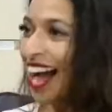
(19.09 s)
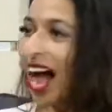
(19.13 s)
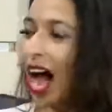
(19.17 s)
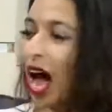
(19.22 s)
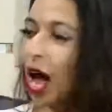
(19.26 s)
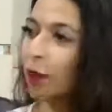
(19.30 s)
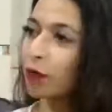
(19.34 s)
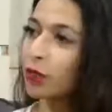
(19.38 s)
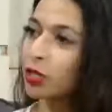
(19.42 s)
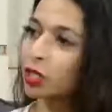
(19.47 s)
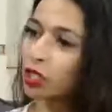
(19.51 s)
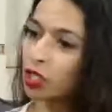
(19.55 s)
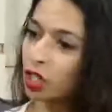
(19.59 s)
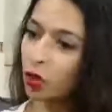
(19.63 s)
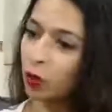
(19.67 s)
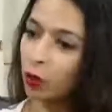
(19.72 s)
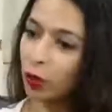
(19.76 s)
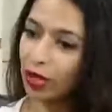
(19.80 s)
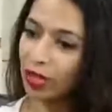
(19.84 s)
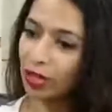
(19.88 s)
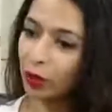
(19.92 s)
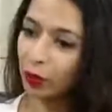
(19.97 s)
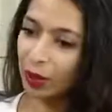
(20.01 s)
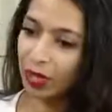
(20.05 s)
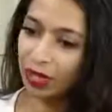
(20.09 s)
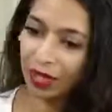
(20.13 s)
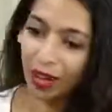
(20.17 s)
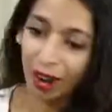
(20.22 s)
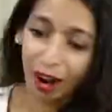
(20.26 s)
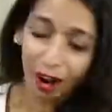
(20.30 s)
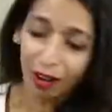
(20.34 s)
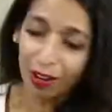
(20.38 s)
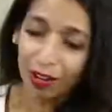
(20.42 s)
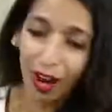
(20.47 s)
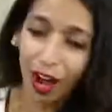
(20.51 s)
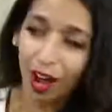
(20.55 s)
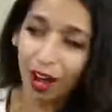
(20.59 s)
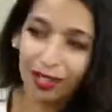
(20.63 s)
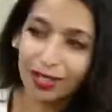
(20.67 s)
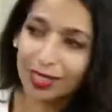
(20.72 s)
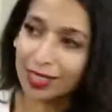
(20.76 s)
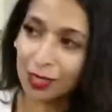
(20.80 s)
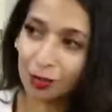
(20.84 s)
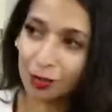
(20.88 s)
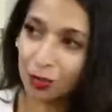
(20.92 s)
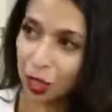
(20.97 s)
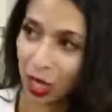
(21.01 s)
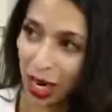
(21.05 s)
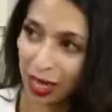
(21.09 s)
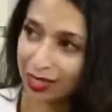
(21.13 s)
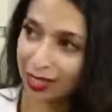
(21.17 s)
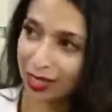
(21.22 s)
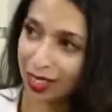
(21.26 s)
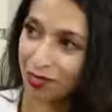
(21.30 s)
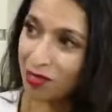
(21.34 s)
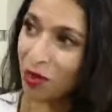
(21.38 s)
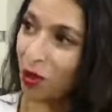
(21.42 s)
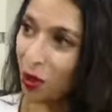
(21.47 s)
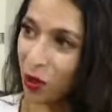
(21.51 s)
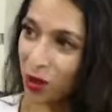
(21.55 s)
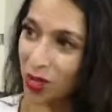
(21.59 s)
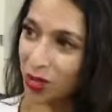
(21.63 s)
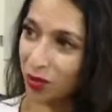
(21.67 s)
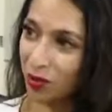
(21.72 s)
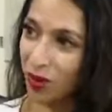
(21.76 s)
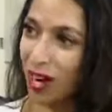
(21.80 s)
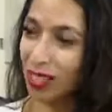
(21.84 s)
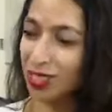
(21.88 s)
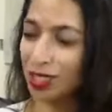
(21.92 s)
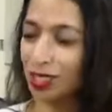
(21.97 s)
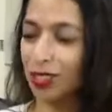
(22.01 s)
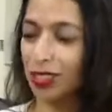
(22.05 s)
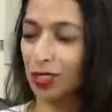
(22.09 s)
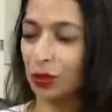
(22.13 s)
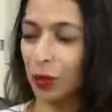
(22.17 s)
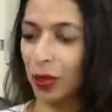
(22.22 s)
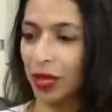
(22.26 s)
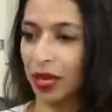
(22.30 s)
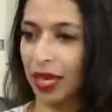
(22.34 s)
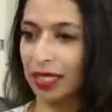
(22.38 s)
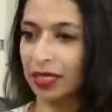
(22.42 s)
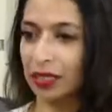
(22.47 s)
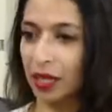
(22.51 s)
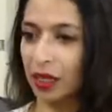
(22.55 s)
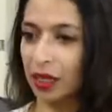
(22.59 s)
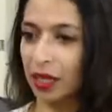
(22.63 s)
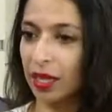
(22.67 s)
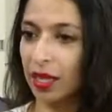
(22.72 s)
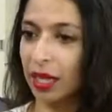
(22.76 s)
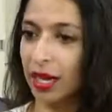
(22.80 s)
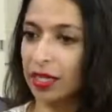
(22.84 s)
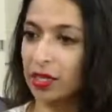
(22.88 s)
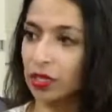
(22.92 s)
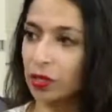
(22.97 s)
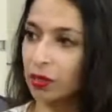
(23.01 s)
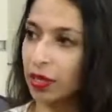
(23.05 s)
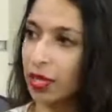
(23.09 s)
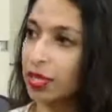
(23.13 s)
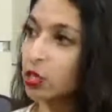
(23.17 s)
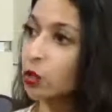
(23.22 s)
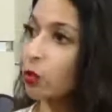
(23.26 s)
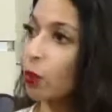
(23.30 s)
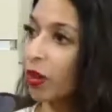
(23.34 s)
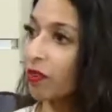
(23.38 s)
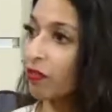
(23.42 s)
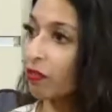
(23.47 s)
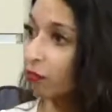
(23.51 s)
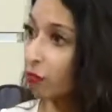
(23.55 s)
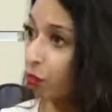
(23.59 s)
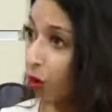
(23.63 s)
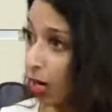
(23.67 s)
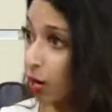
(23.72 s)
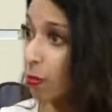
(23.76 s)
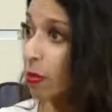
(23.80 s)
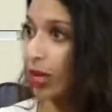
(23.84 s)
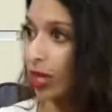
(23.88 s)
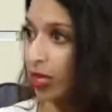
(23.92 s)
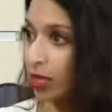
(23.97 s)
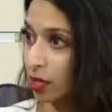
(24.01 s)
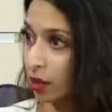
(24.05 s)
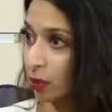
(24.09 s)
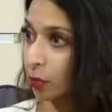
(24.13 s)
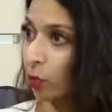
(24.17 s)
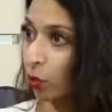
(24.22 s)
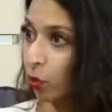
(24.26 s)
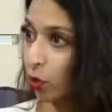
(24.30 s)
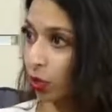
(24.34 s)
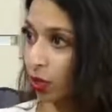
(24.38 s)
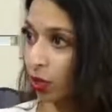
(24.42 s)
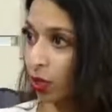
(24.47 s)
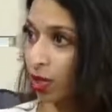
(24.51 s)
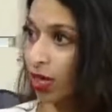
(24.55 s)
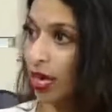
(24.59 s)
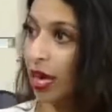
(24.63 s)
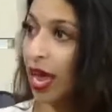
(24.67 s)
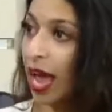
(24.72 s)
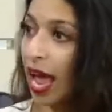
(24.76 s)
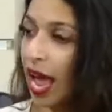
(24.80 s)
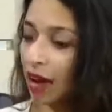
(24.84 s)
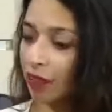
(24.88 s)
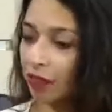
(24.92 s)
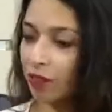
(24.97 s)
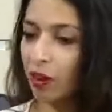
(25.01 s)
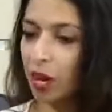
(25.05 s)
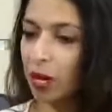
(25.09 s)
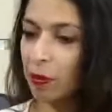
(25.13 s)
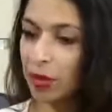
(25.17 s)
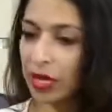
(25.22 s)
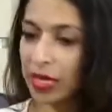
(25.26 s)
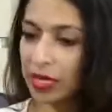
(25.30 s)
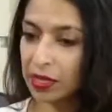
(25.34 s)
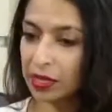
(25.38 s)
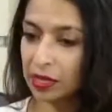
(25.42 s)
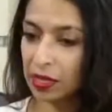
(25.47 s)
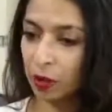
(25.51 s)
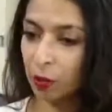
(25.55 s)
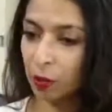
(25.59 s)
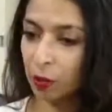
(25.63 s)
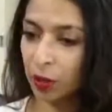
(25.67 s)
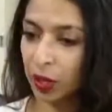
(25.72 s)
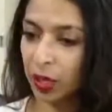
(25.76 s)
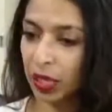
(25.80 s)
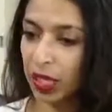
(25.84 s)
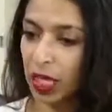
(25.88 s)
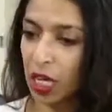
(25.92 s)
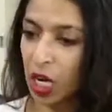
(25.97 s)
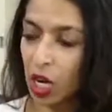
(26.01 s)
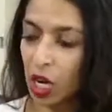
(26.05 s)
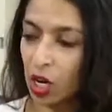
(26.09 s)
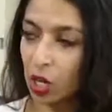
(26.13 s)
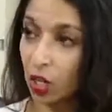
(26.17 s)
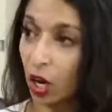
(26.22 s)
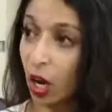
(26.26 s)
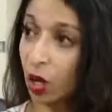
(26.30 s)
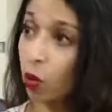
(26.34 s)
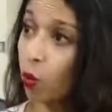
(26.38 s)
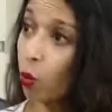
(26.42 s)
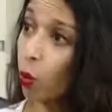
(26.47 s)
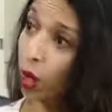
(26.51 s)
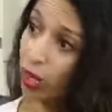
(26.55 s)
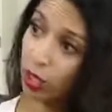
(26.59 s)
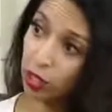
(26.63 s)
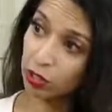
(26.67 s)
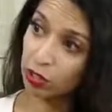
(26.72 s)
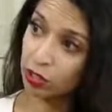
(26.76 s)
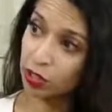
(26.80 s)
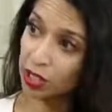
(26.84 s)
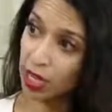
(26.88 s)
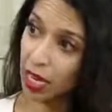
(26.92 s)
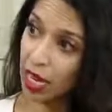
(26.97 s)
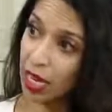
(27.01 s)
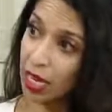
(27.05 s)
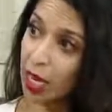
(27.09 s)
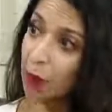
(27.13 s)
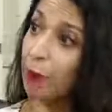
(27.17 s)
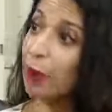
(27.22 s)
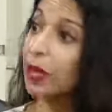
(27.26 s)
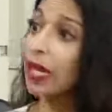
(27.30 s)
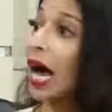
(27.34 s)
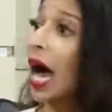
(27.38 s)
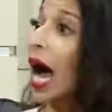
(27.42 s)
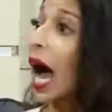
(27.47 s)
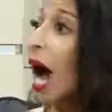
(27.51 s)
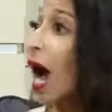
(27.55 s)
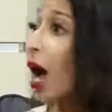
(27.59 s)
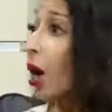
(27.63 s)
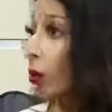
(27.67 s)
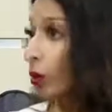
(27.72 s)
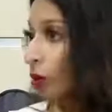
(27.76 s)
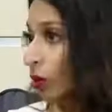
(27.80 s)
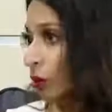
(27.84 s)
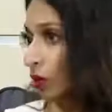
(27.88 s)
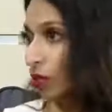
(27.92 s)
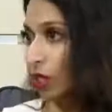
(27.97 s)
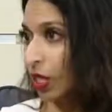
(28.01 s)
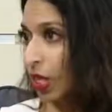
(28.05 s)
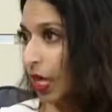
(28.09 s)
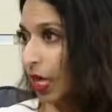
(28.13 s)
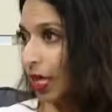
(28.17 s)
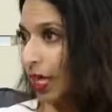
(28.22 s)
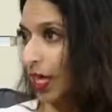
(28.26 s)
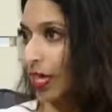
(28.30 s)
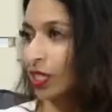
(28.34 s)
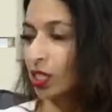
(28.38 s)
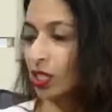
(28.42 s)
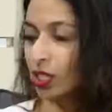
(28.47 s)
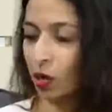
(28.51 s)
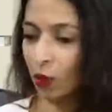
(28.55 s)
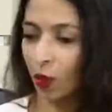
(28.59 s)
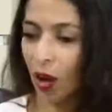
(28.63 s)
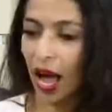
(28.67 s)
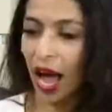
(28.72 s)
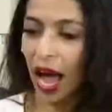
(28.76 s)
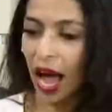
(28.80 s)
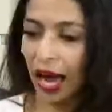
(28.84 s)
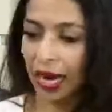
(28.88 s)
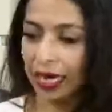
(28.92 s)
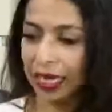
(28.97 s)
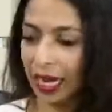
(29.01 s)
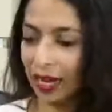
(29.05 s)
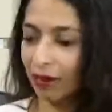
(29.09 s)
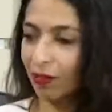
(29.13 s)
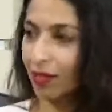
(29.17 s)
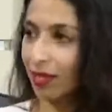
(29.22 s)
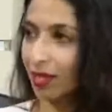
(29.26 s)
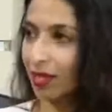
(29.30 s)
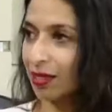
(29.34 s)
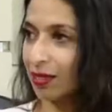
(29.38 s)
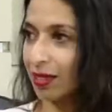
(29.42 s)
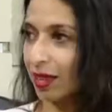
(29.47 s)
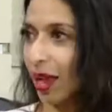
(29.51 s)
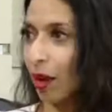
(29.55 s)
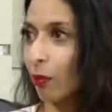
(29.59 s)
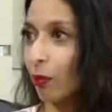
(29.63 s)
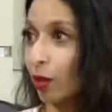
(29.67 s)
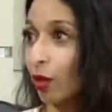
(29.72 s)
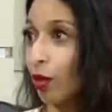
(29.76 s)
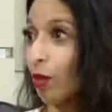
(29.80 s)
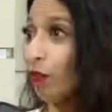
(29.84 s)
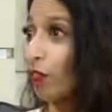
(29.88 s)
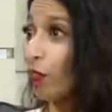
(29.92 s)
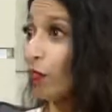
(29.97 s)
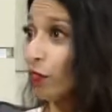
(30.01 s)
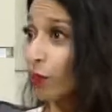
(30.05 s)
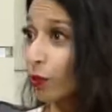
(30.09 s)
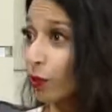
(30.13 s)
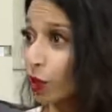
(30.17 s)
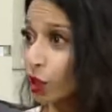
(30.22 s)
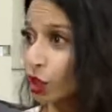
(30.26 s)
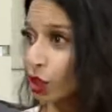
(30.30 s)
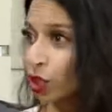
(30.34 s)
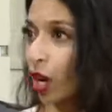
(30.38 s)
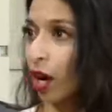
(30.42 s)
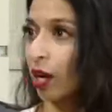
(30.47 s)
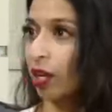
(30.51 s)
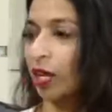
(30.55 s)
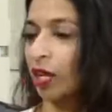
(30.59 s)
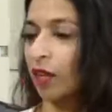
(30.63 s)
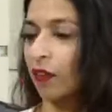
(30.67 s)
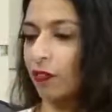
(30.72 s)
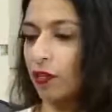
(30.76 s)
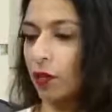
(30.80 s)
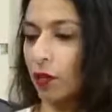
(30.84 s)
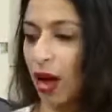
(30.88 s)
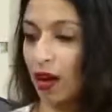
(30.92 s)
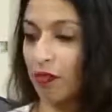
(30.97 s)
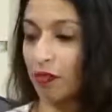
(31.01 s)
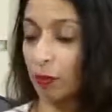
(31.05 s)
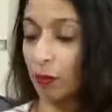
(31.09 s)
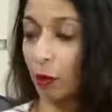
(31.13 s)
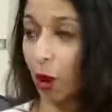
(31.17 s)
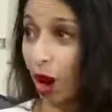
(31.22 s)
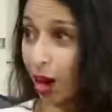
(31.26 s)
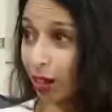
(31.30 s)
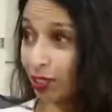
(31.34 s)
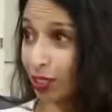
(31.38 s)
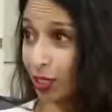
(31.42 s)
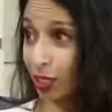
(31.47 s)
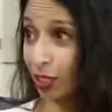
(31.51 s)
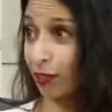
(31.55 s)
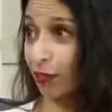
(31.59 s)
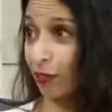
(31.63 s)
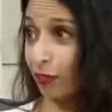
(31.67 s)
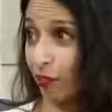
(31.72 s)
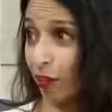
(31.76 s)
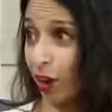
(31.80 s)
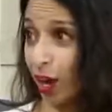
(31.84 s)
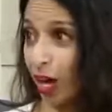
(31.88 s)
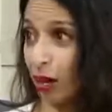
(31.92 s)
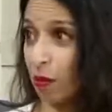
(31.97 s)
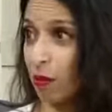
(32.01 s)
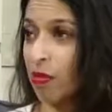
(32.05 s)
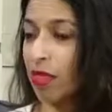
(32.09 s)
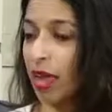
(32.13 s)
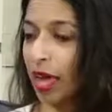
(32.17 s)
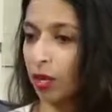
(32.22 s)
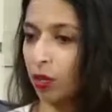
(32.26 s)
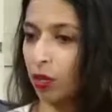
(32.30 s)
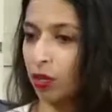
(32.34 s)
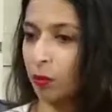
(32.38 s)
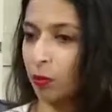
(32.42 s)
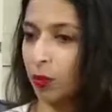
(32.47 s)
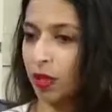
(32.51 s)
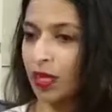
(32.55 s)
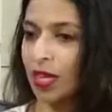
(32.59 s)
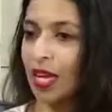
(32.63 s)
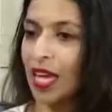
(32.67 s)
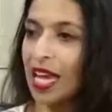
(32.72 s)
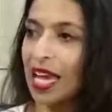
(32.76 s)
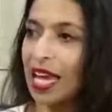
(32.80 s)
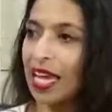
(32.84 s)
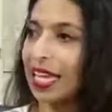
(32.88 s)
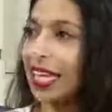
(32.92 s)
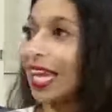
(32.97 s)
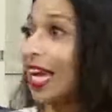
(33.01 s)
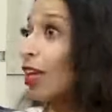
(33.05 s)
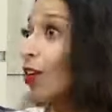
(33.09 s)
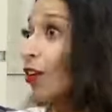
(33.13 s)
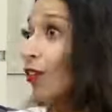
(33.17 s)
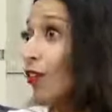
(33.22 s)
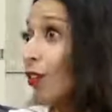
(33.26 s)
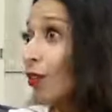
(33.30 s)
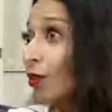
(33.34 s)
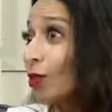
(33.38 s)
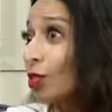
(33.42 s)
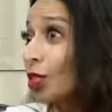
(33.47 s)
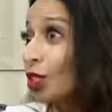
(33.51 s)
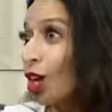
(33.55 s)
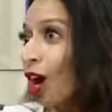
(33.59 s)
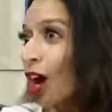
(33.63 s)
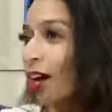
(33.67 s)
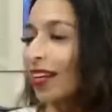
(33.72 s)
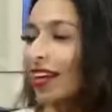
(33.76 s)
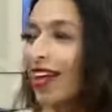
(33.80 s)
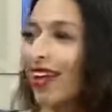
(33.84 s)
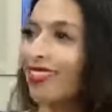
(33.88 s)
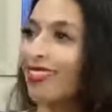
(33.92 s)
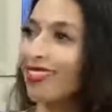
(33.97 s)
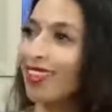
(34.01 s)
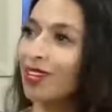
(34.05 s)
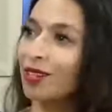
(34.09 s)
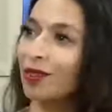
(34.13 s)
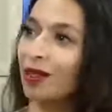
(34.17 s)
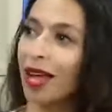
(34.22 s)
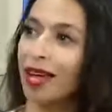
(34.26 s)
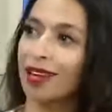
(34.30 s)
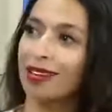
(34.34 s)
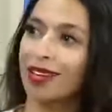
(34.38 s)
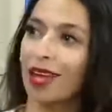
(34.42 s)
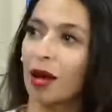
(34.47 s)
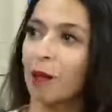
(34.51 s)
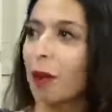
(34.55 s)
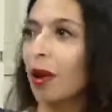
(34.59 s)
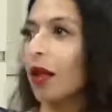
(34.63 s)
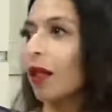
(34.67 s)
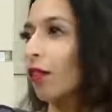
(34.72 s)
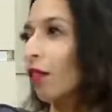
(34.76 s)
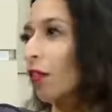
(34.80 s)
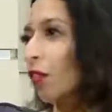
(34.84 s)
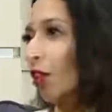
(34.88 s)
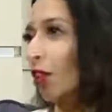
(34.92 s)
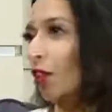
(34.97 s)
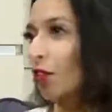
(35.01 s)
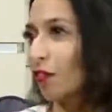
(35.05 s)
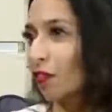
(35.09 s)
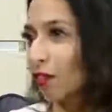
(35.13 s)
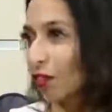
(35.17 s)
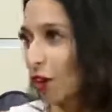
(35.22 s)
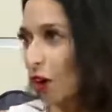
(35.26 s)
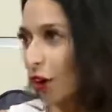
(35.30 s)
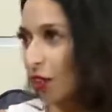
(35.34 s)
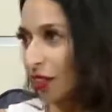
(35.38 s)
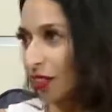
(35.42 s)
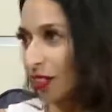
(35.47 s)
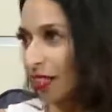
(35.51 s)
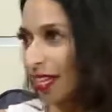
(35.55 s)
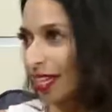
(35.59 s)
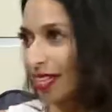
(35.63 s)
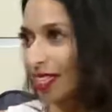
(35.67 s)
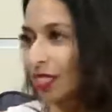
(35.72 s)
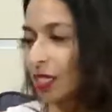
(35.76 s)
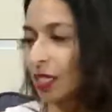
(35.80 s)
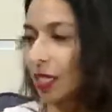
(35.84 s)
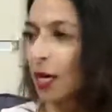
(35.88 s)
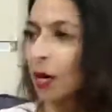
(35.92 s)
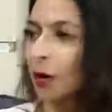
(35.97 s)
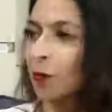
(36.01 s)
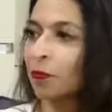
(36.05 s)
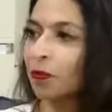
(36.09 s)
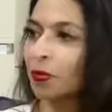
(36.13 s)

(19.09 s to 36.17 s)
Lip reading: Yeah. So we are not as objective or as rational as we'd like to think, and so that's why framing is important. And framing is simply not what you're saying, but how you're saying it. So I gave the example of a flu shot. If you have a positive frame, that could be get your flu shot and then you'll end up healthy over the holidays.